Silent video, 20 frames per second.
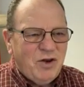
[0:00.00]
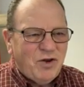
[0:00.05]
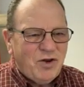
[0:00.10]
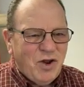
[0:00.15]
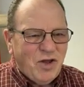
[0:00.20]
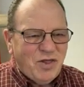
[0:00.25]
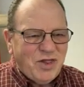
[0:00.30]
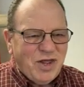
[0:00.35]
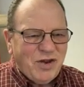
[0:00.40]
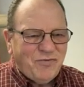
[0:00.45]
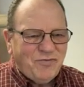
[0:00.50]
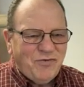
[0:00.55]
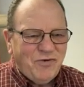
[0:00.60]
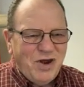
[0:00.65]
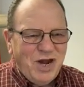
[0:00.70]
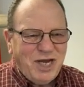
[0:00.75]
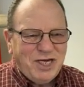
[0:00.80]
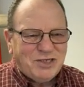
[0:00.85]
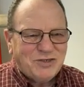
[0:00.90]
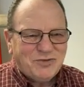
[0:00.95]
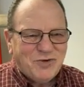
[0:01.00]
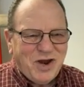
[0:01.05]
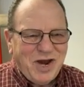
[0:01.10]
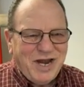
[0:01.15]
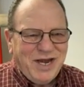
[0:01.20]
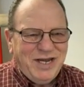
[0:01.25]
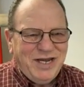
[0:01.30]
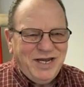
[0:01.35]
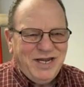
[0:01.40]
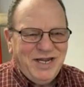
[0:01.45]
You know that phrase,
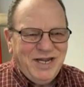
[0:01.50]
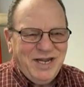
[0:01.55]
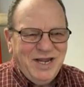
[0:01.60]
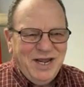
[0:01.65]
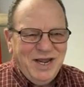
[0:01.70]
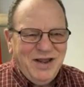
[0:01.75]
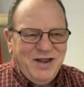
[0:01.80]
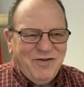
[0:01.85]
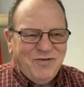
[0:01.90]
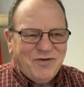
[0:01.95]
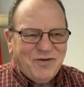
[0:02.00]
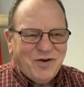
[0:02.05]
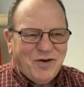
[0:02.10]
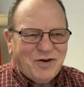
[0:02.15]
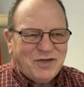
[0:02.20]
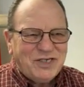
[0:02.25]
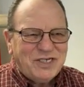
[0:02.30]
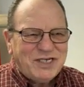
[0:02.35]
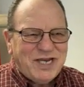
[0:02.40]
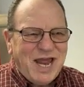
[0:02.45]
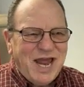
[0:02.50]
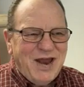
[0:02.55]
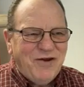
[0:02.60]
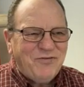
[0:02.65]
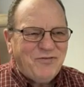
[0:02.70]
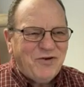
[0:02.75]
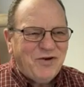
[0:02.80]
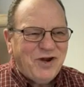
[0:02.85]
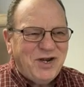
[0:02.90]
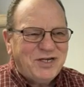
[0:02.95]
right? If you don't
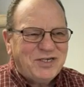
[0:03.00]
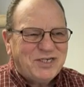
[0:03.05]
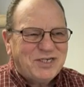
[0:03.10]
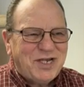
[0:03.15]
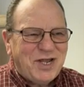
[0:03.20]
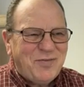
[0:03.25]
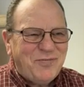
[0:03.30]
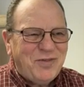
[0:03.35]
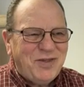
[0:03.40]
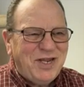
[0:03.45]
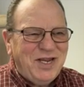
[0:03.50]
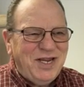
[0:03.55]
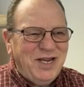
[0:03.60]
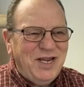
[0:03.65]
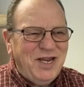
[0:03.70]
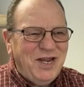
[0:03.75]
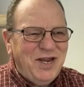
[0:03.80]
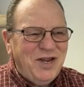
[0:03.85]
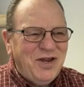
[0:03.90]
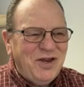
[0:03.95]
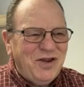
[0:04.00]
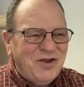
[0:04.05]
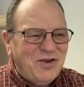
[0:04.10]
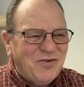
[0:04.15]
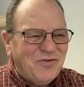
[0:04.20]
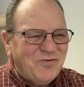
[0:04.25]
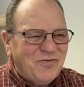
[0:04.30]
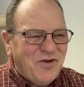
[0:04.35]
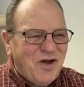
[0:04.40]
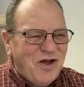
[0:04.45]
stand for something,
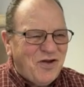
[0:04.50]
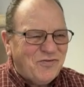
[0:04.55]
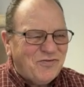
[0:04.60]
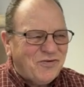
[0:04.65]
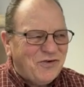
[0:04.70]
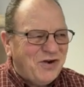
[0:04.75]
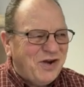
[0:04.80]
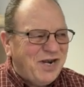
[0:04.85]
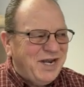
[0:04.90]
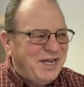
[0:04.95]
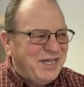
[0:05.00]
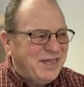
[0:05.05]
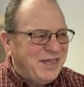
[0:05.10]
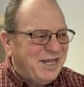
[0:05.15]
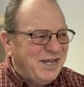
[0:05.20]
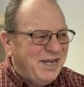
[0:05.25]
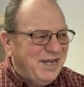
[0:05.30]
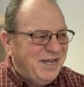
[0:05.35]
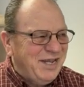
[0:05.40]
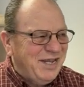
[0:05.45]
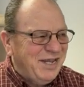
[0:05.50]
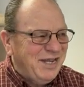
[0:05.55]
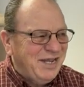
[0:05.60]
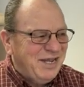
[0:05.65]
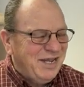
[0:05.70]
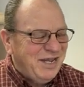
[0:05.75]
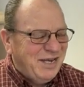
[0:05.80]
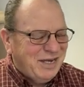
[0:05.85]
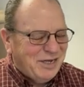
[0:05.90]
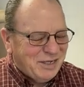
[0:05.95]
you fall for anything
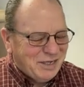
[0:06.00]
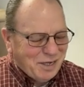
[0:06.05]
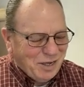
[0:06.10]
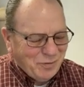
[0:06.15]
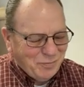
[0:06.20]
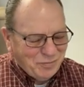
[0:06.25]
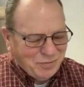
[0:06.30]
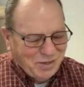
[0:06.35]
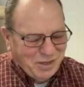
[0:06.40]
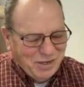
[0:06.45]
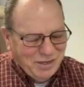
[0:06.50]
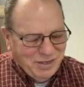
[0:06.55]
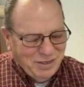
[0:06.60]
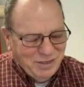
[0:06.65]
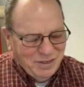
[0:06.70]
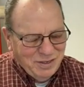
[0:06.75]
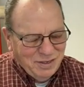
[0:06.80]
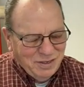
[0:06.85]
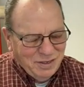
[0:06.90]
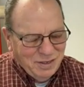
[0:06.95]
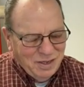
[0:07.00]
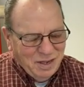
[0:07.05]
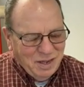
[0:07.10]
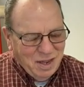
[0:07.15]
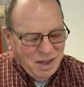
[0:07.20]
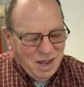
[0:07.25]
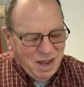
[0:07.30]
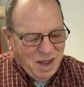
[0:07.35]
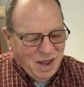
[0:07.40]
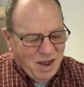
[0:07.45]
type thing.
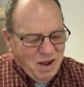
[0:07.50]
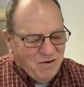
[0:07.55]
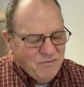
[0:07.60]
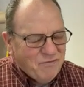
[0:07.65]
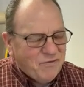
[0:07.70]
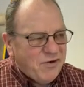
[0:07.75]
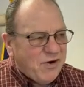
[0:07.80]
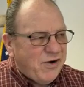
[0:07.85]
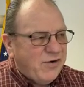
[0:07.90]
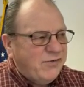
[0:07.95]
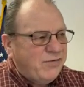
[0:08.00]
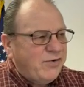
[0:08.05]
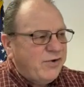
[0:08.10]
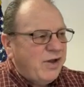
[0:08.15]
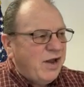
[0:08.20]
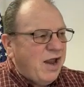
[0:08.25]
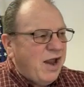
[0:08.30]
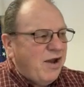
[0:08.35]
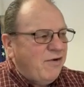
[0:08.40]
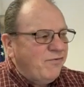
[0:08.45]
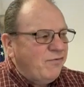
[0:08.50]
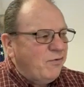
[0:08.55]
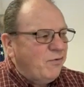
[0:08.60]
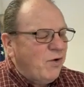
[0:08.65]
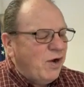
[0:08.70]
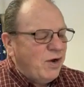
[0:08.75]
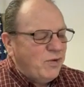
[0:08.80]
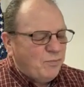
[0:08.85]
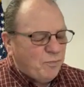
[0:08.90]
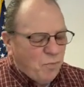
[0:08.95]
For
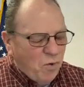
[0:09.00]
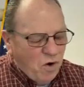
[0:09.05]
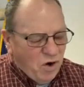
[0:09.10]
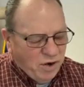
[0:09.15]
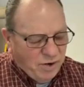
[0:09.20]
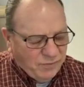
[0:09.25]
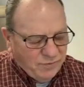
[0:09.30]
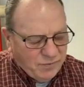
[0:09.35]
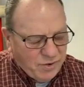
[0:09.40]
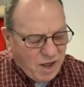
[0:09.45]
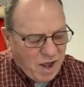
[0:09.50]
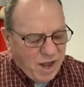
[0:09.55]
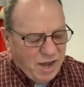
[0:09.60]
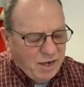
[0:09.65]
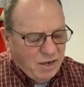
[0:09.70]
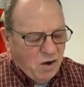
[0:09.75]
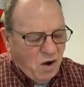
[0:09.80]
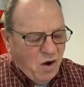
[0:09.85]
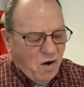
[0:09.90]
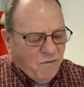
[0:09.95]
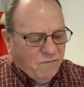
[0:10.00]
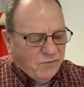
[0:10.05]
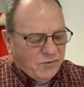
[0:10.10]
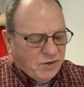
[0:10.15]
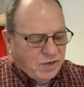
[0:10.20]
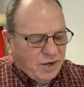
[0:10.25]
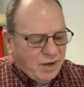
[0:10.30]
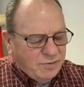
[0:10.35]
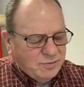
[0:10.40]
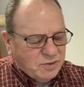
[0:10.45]
everyone born of God
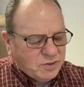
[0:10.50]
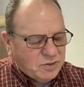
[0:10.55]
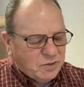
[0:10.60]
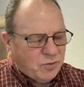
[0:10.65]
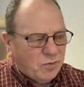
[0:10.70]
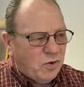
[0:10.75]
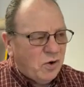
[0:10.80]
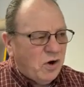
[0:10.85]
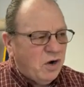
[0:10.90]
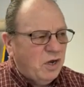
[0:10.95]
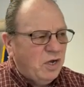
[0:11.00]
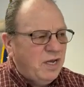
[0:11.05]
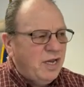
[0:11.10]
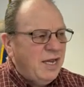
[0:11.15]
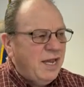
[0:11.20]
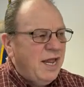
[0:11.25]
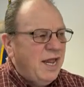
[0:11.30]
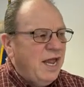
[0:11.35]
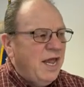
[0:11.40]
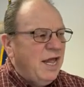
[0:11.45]
overcomes the world.